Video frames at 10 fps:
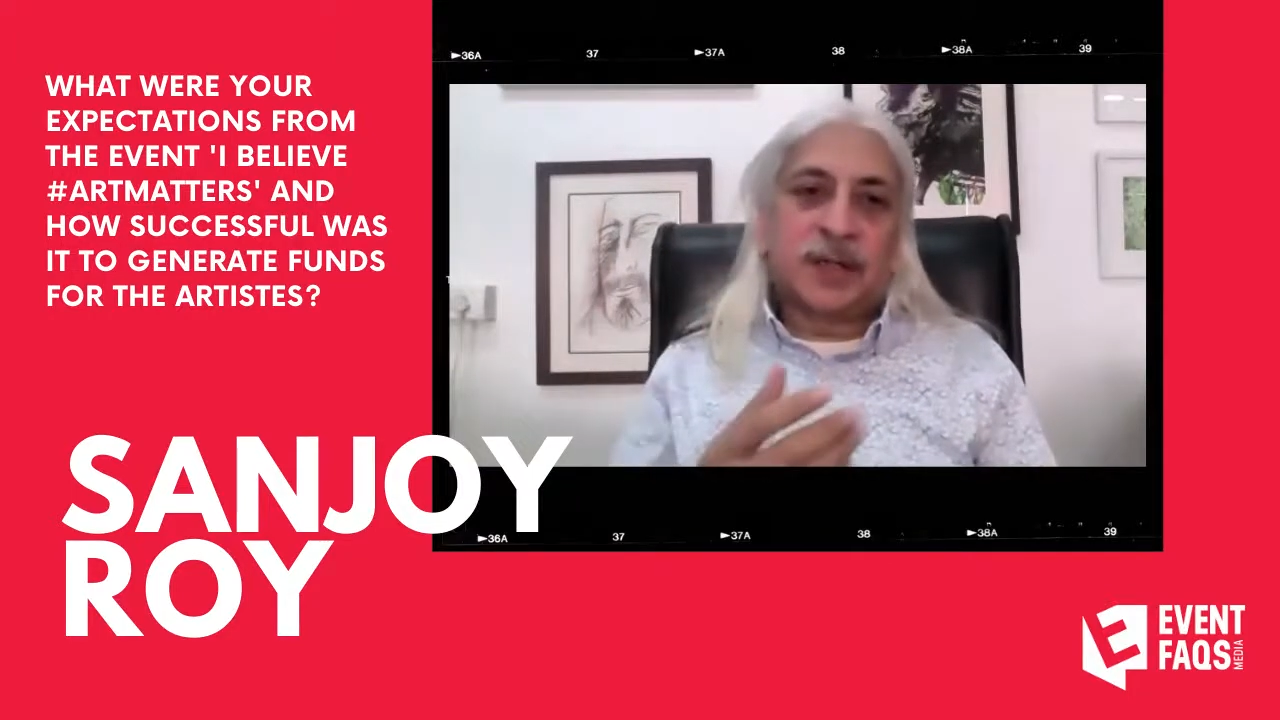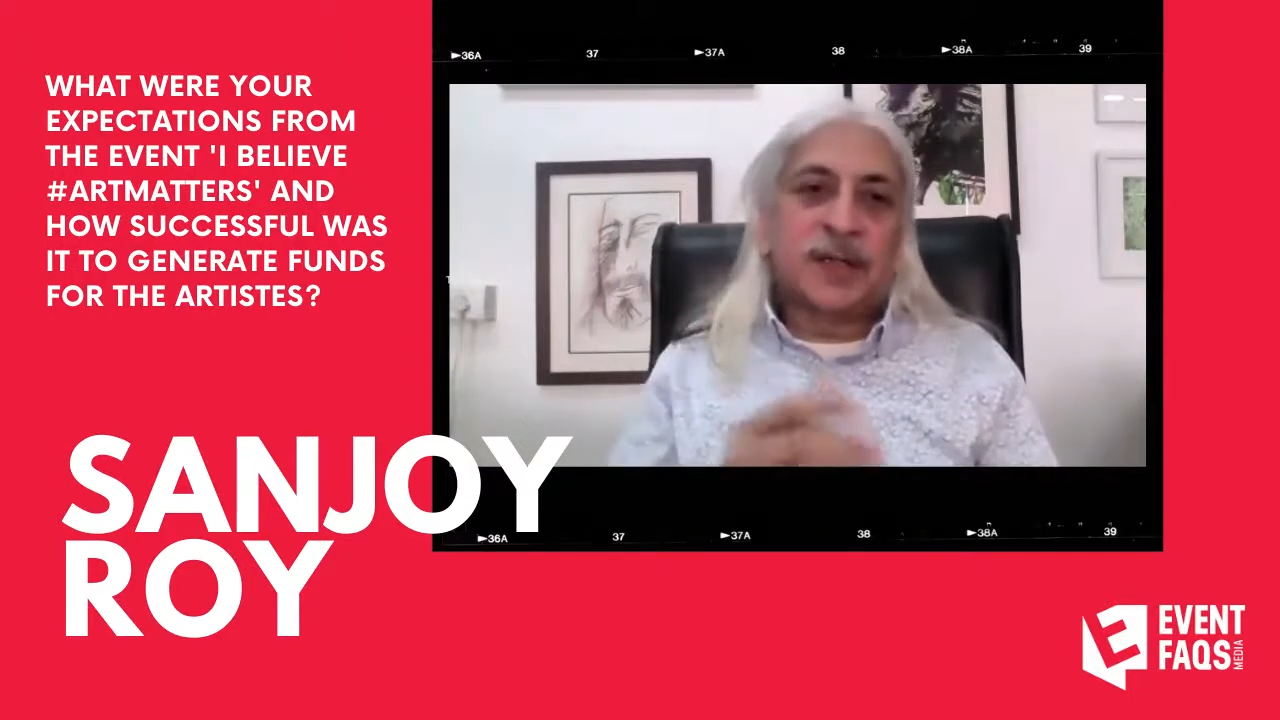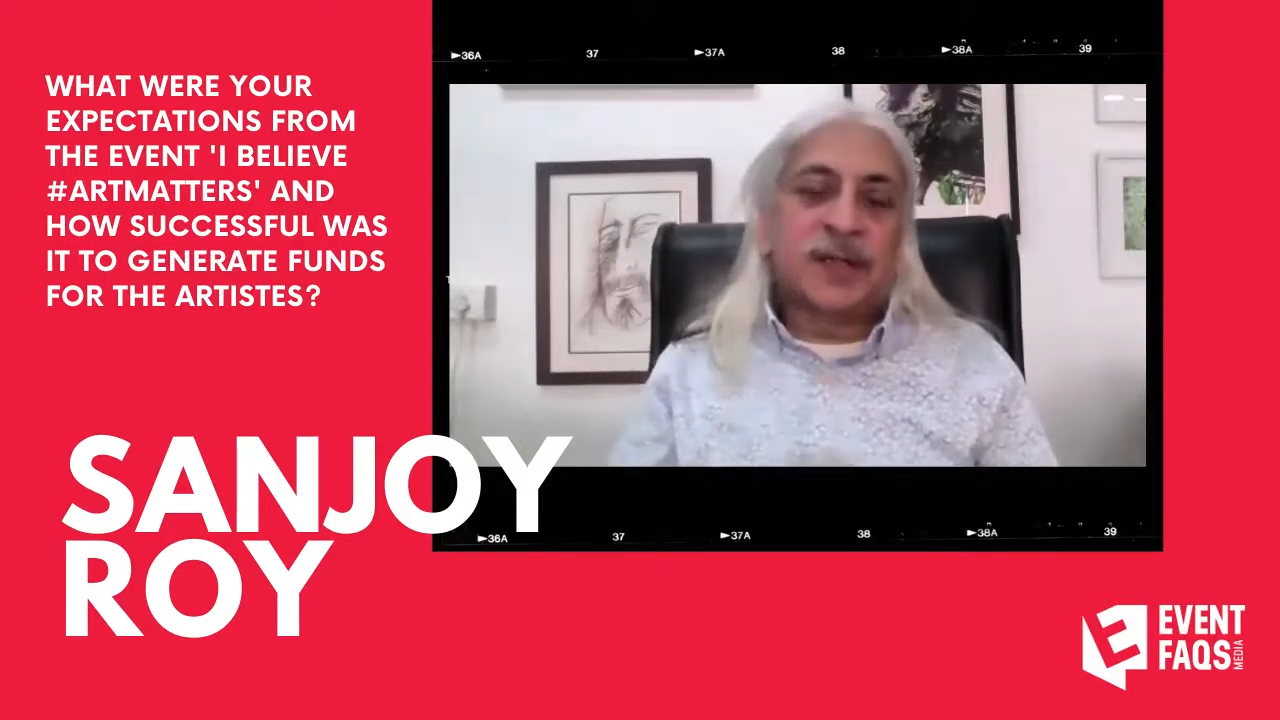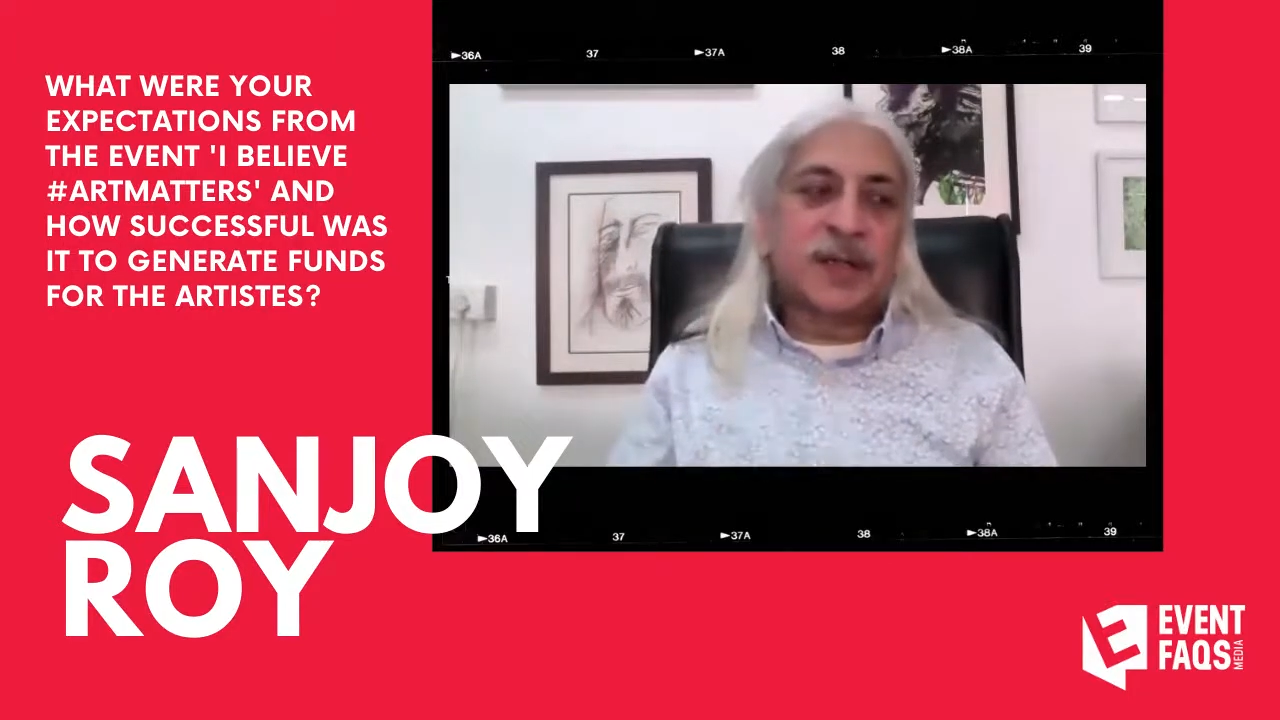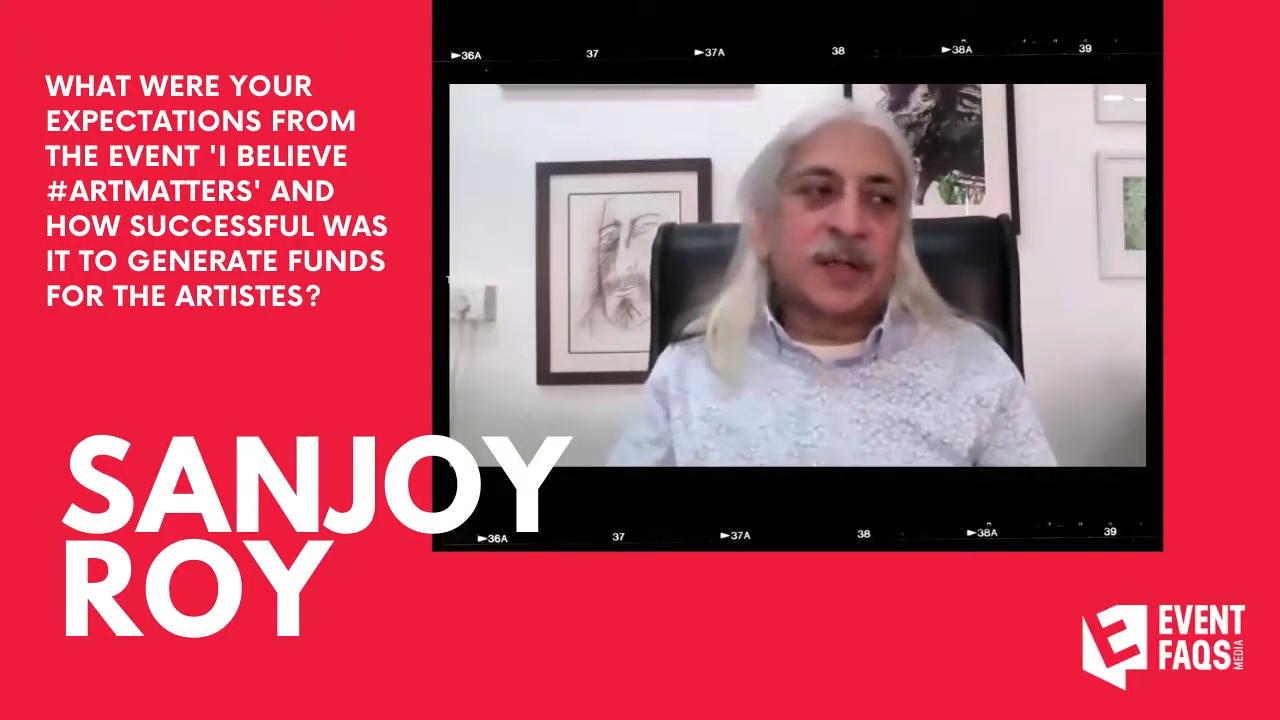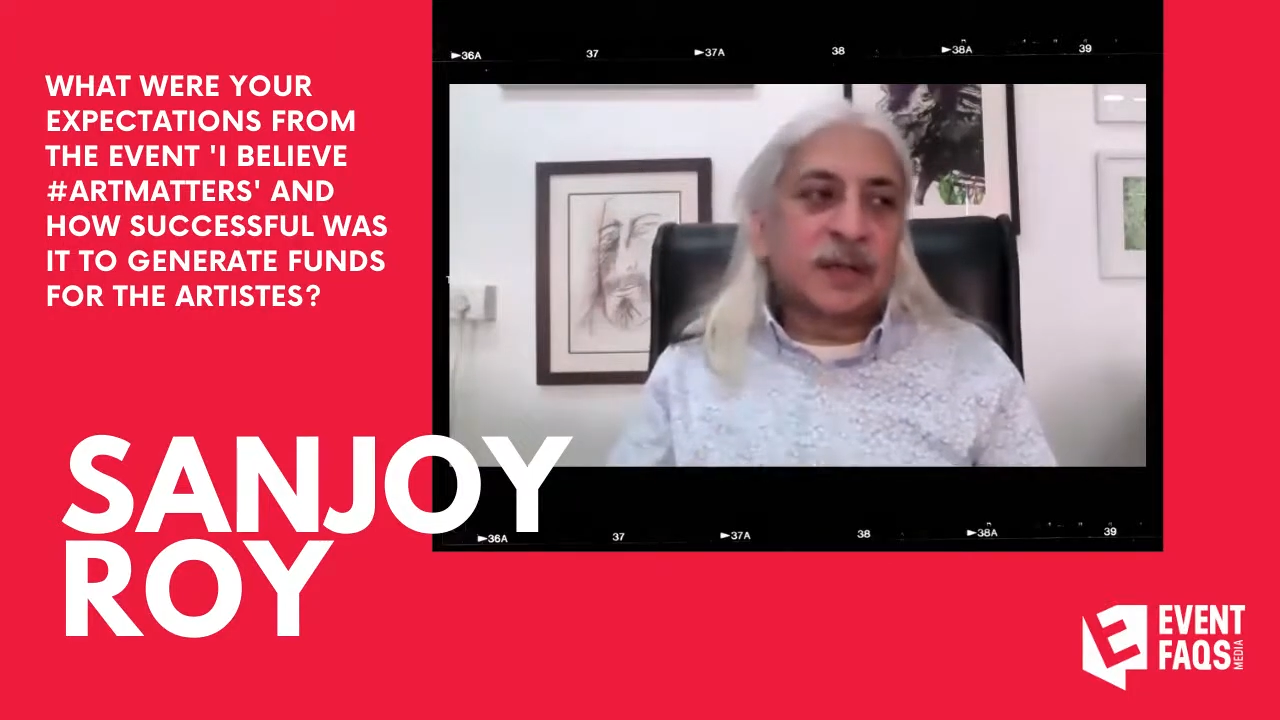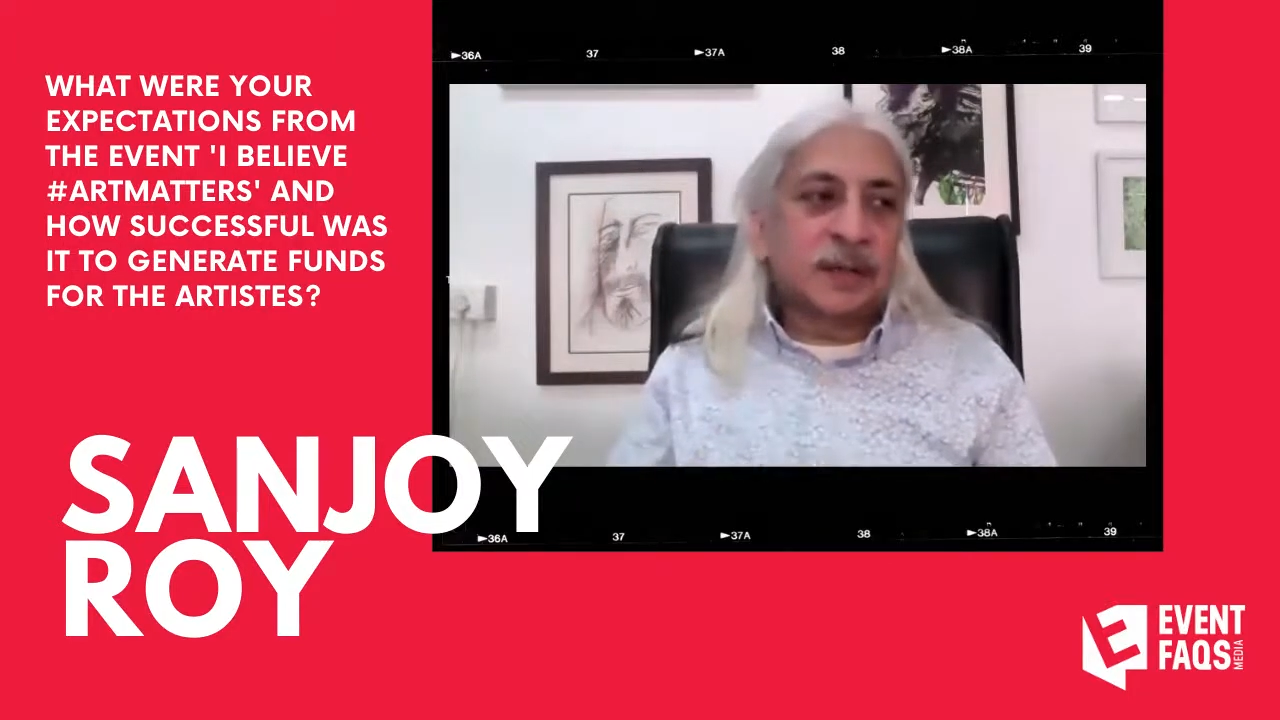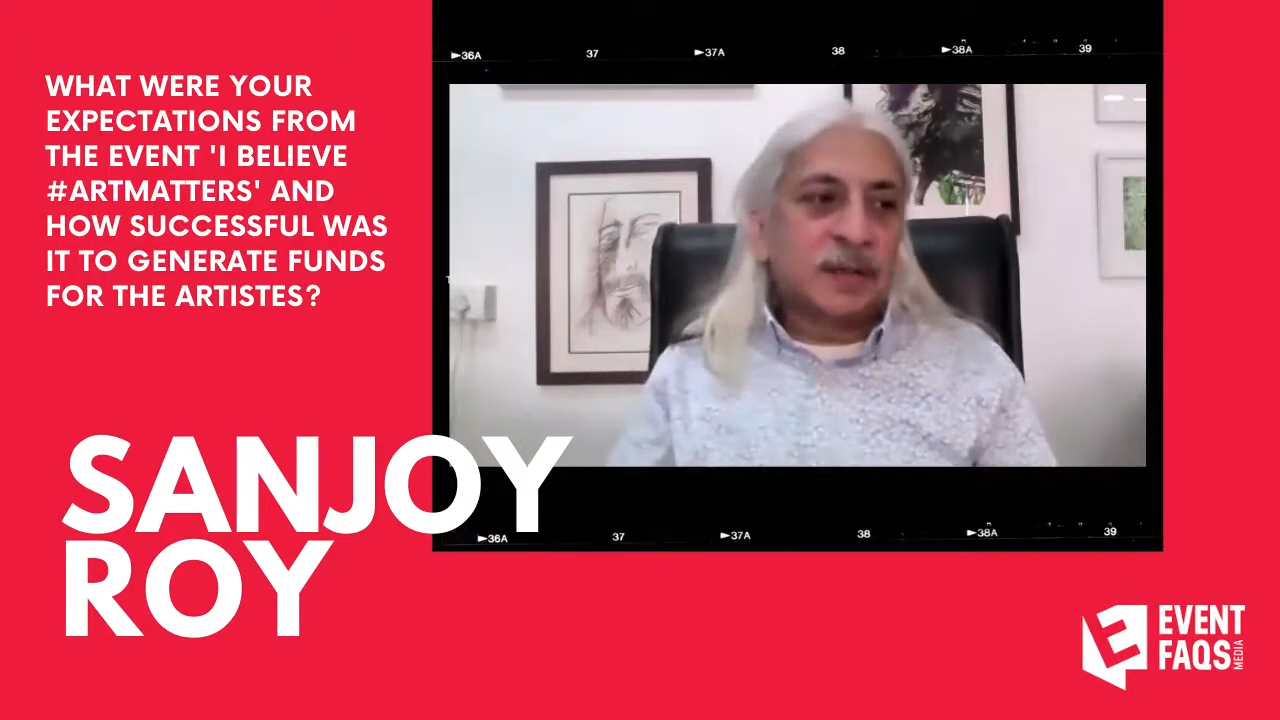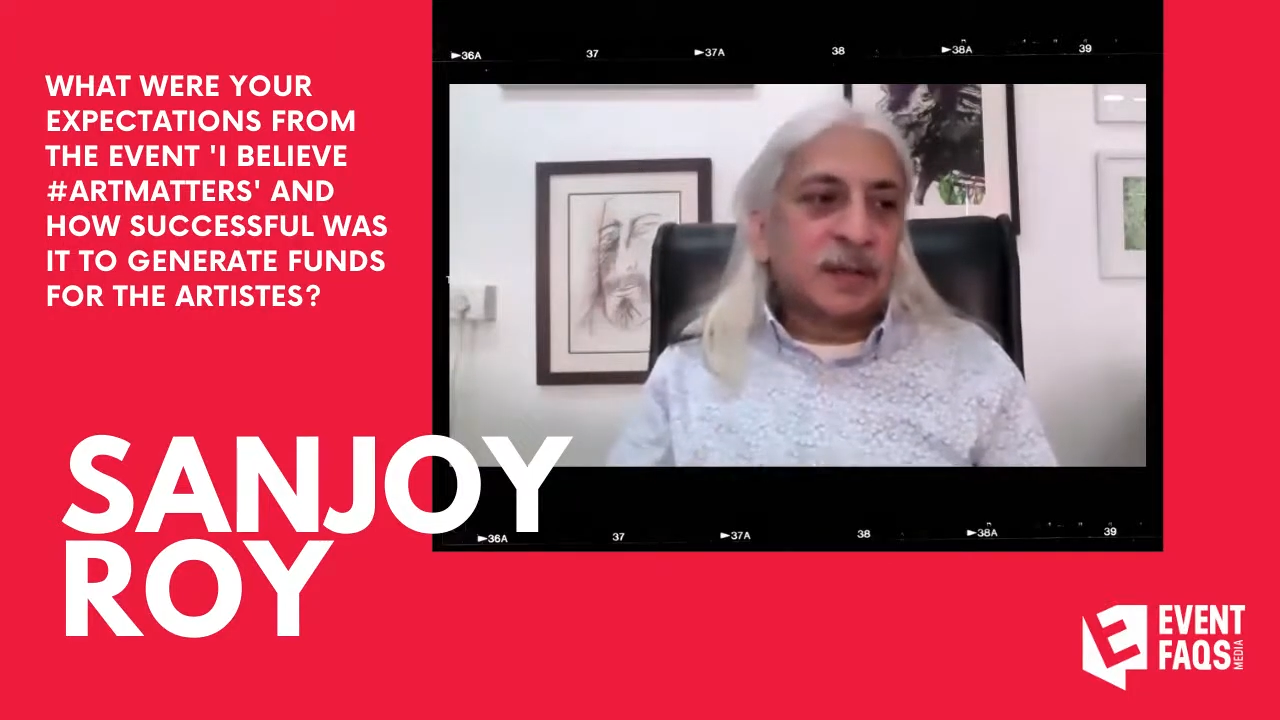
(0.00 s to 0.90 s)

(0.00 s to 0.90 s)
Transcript: artistic